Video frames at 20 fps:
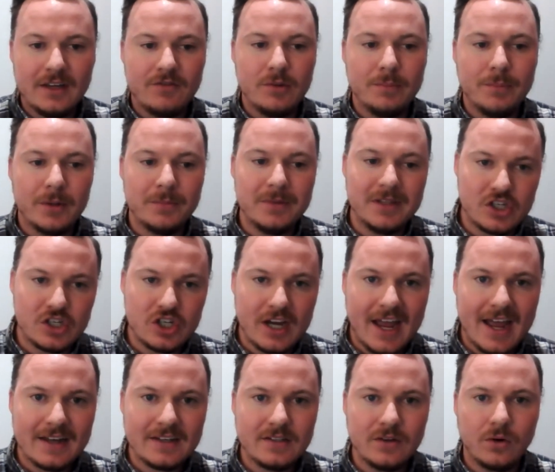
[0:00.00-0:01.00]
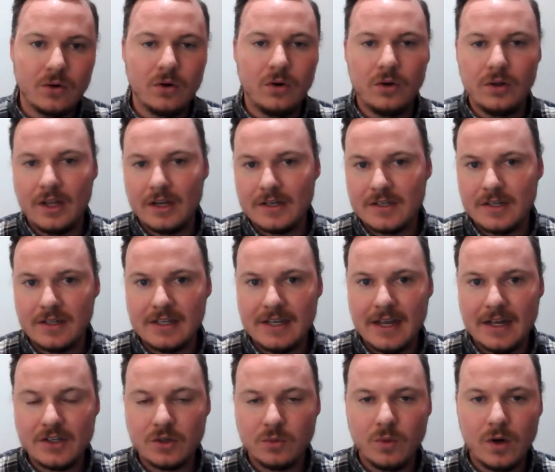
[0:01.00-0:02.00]
if you put them in the chat or hold on till the
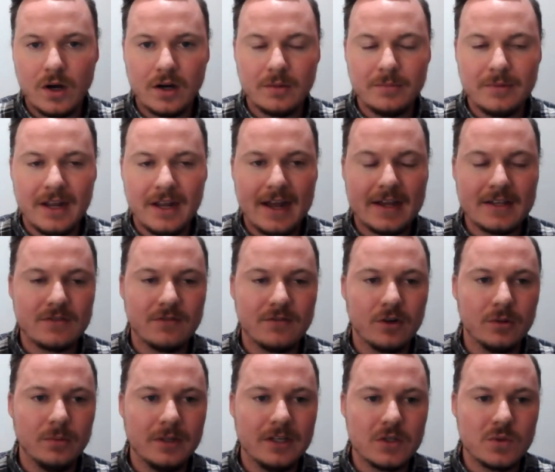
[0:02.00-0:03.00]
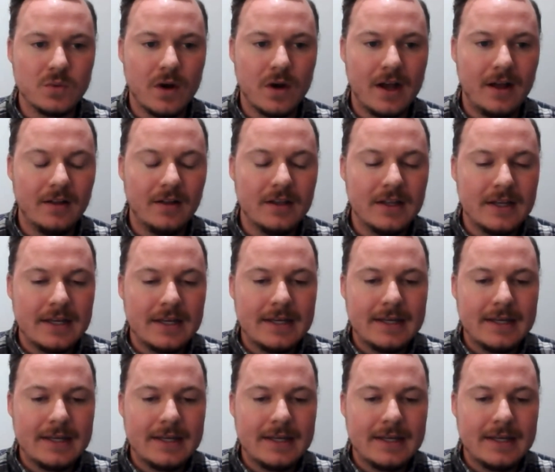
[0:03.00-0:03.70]
end, you're welcome to ask verbally as well.